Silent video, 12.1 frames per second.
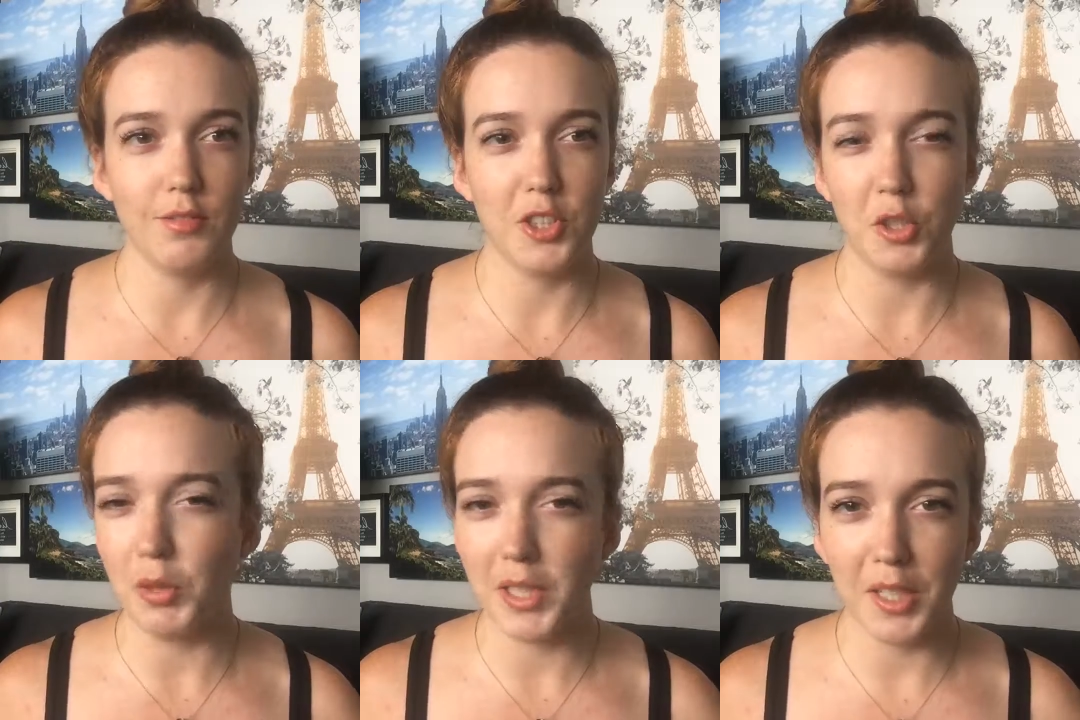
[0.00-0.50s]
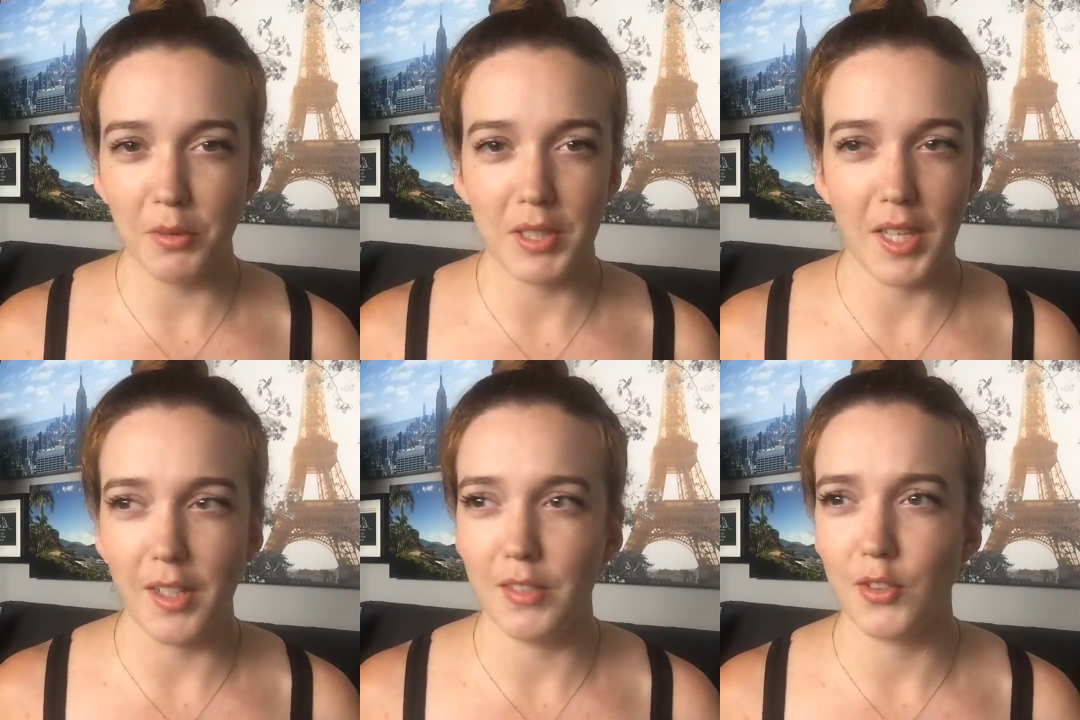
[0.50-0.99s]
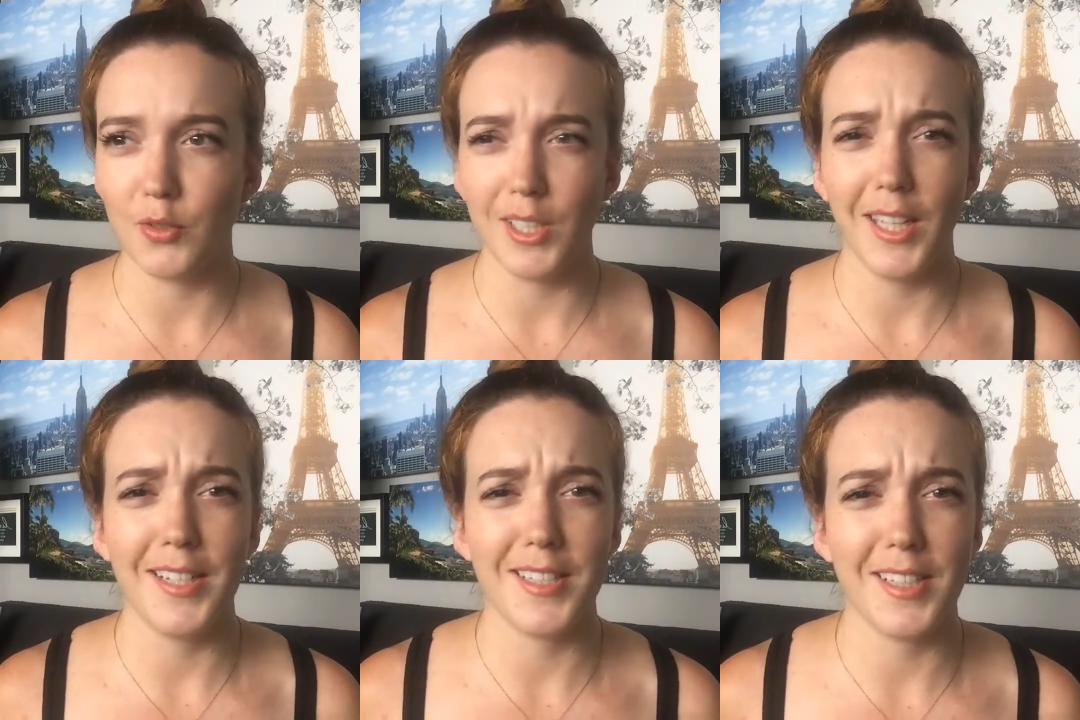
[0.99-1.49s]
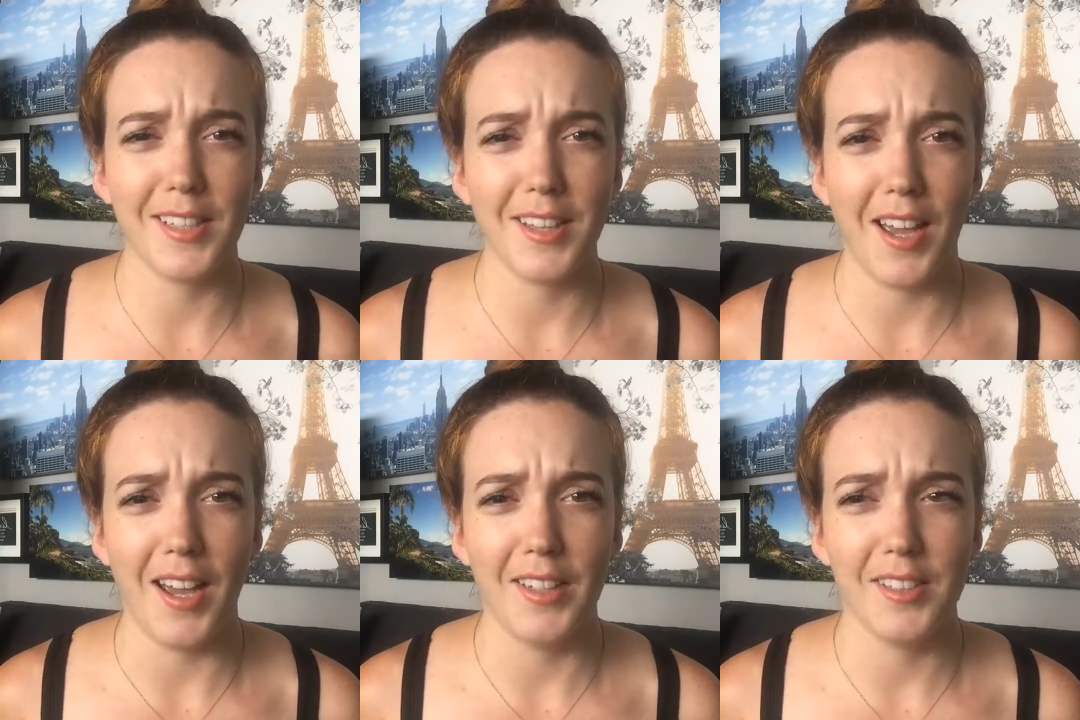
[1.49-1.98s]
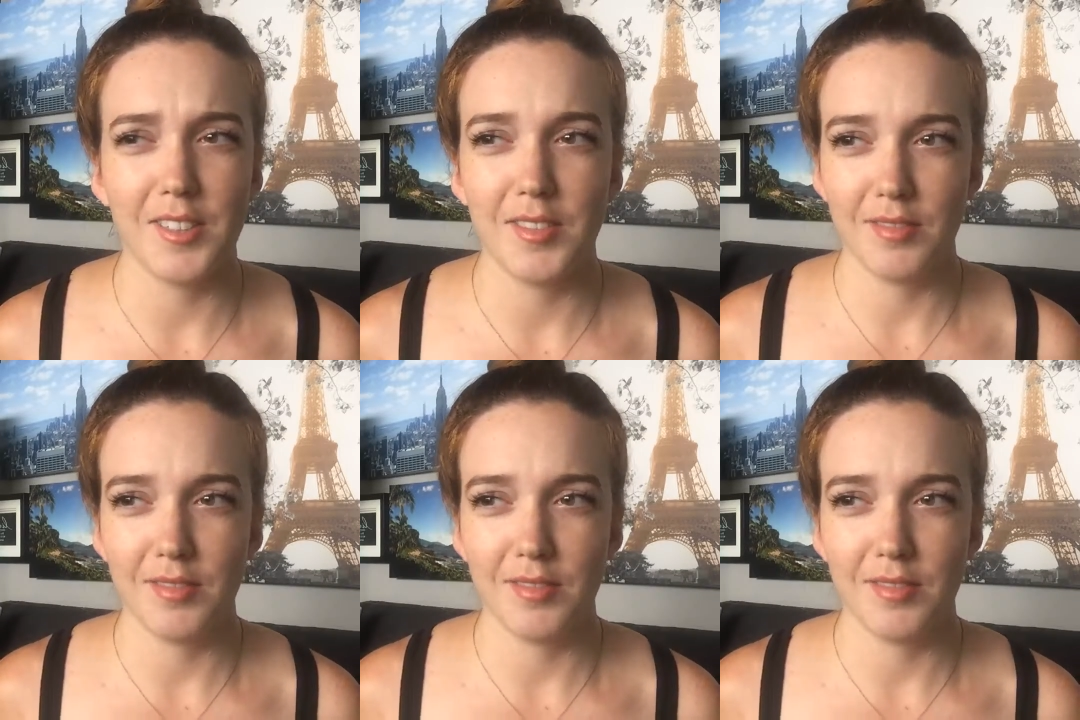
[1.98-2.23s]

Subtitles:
doing it without even realizing that